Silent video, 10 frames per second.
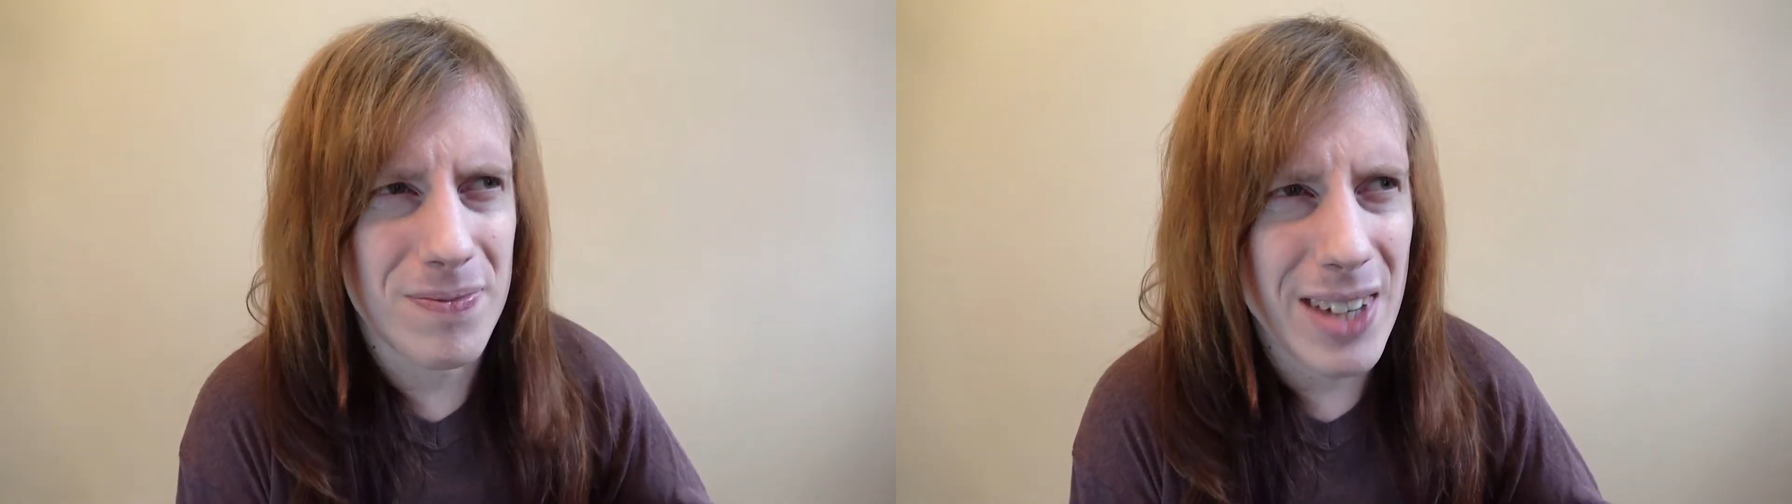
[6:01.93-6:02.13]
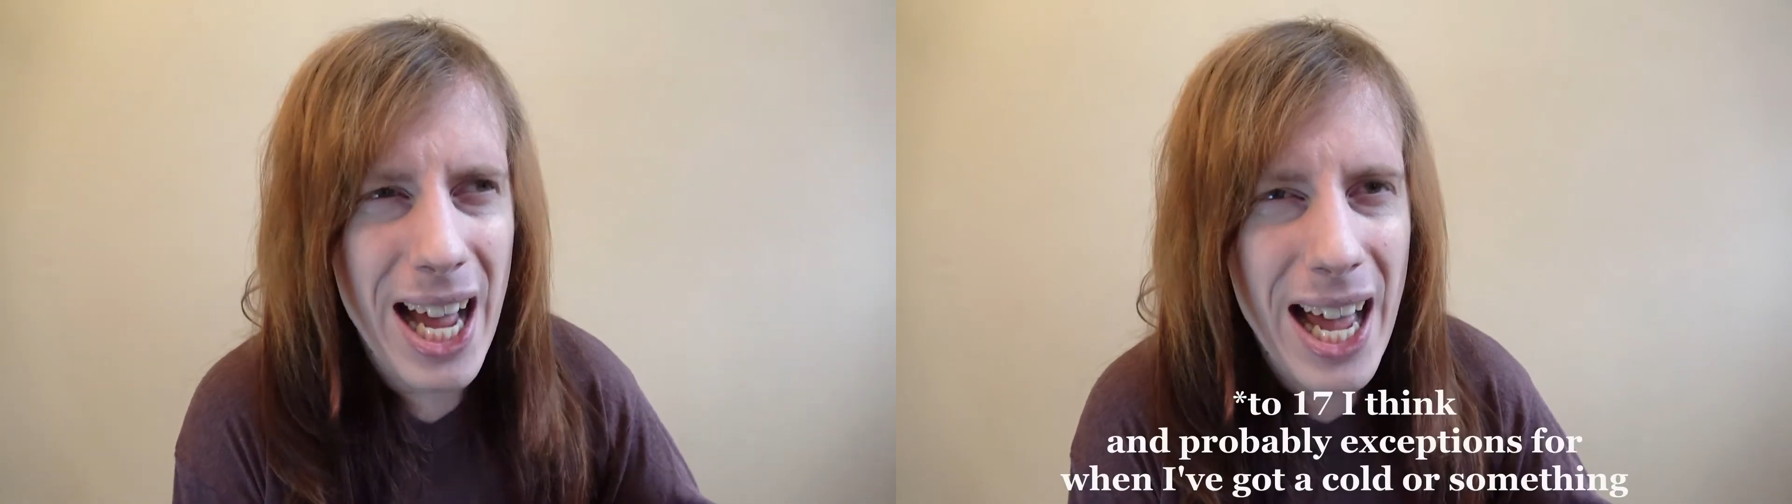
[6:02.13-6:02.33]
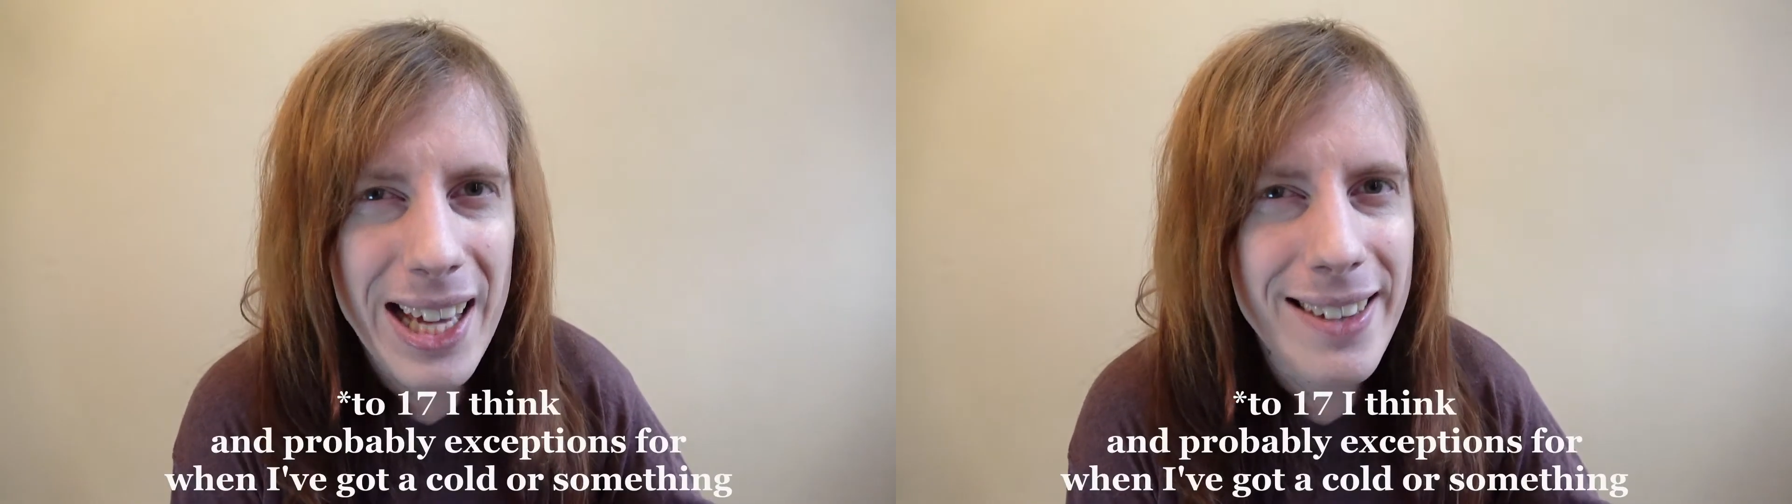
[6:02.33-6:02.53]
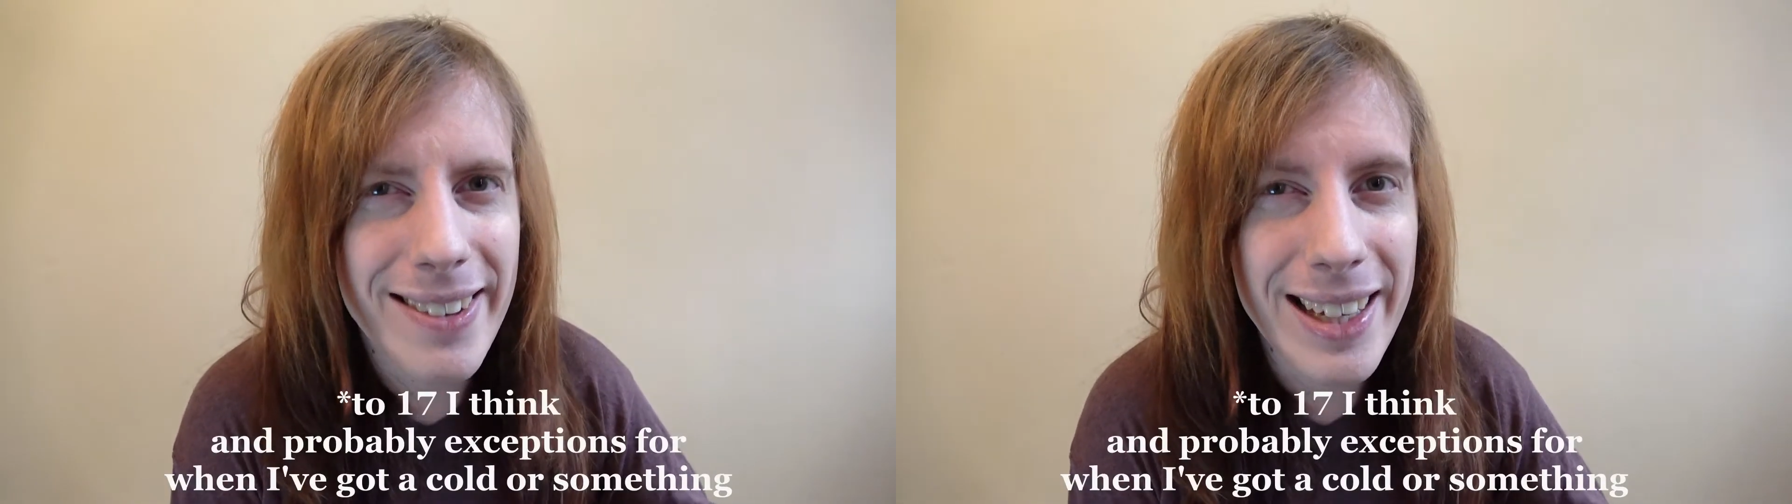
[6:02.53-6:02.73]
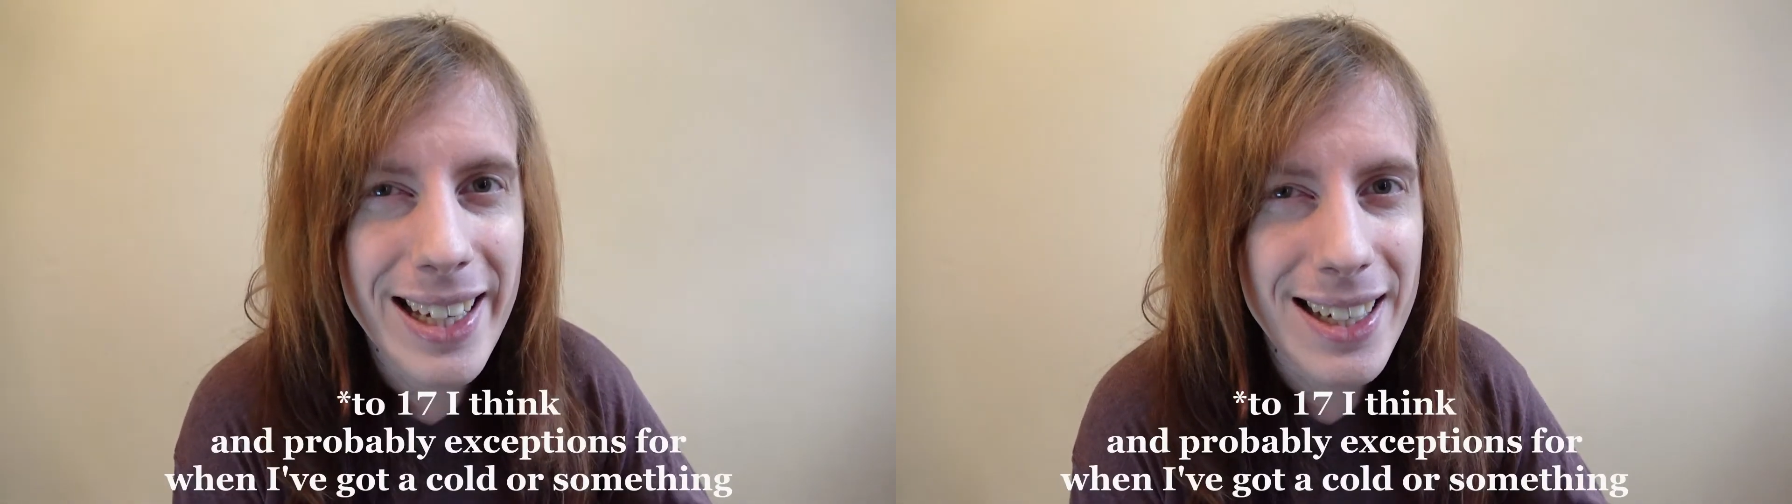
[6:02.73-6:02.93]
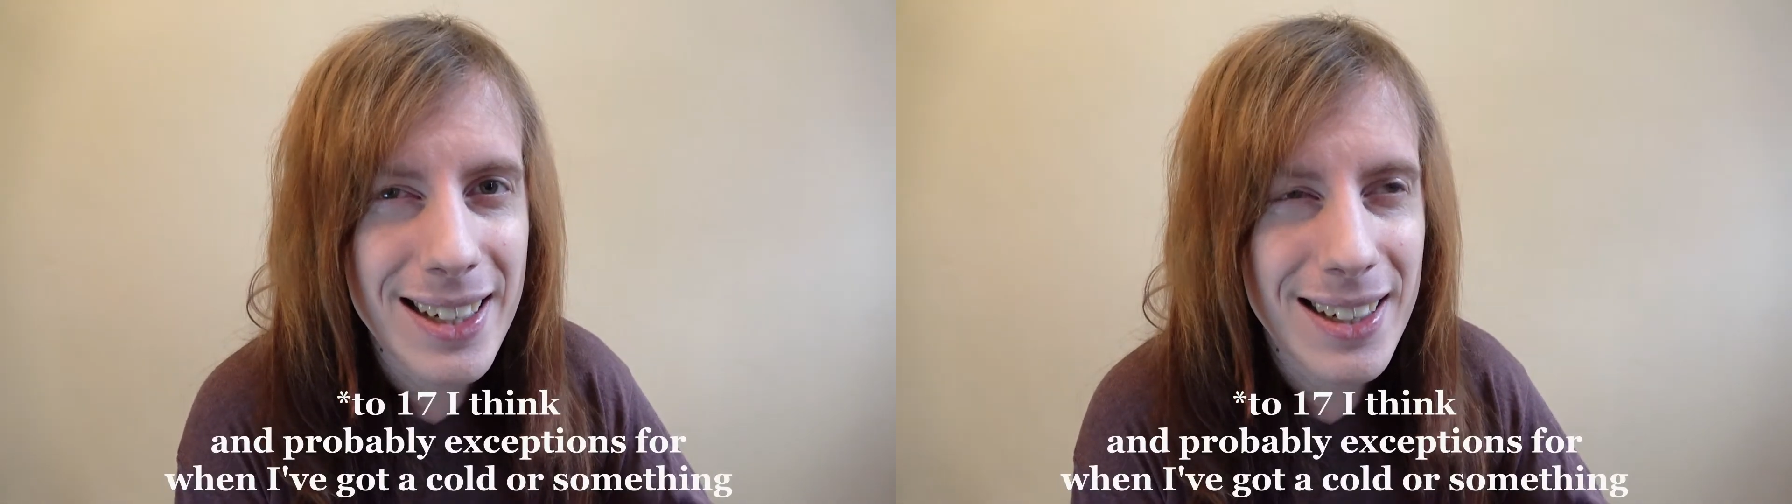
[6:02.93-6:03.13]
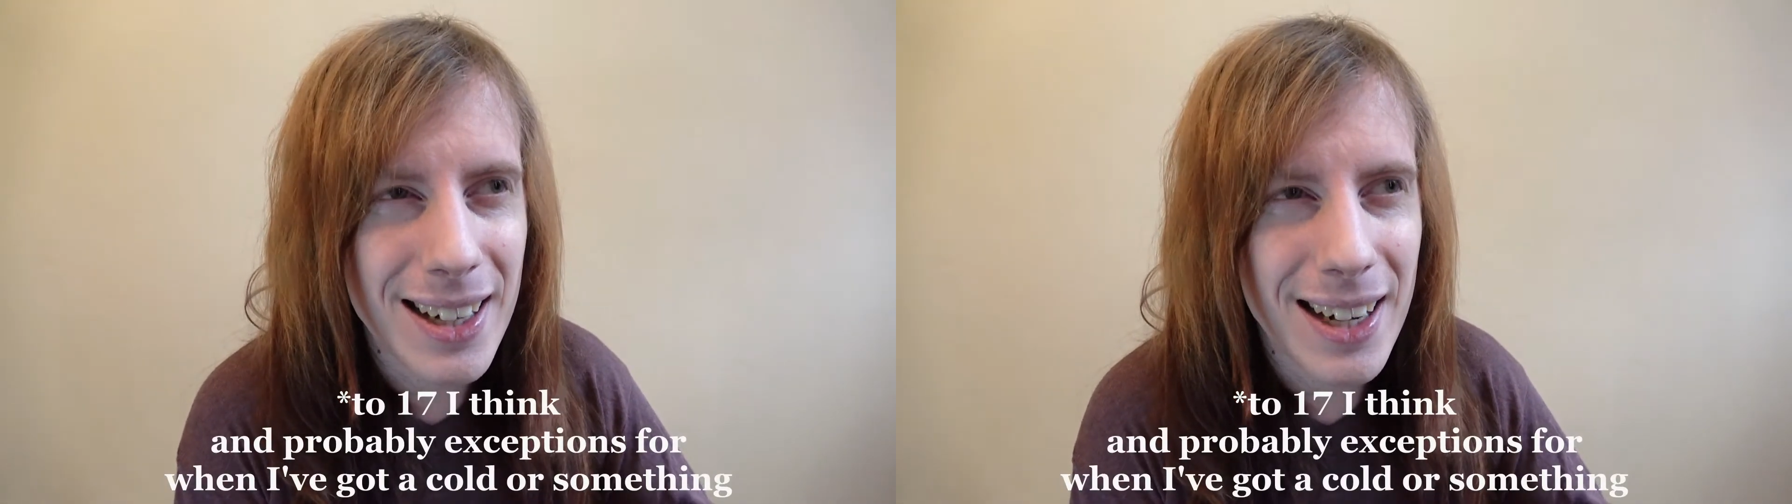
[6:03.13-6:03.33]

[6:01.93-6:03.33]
18,